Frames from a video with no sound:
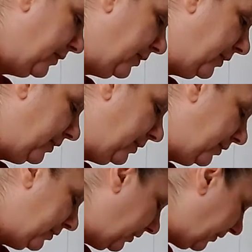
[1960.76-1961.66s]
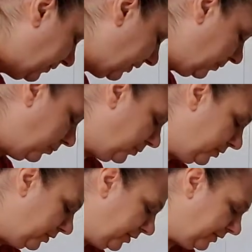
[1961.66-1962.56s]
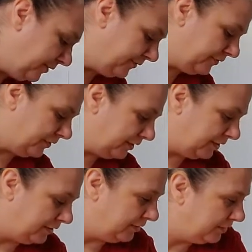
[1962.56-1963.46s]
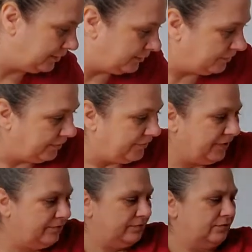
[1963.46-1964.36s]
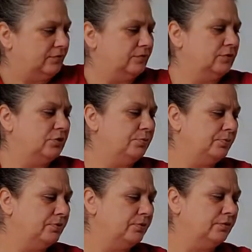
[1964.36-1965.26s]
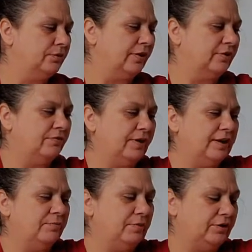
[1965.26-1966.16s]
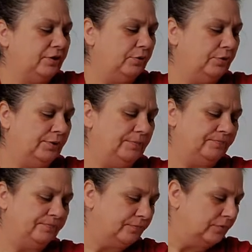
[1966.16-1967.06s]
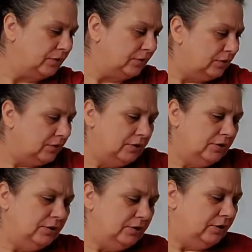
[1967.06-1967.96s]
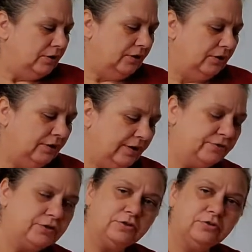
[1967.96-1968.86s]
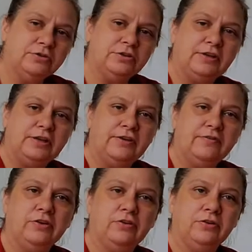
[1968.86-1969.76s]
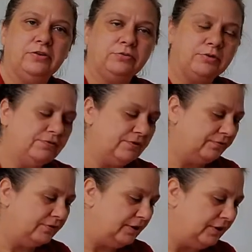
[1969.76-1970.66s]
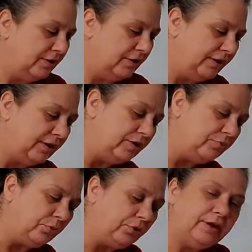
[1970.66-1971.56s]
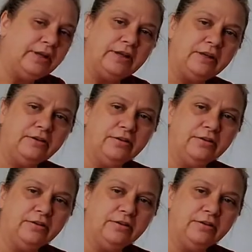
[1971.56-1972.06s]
And I've got one of the, I've got 2, I divided my dough up, and I've turned the oven on 350 and letting it preheat.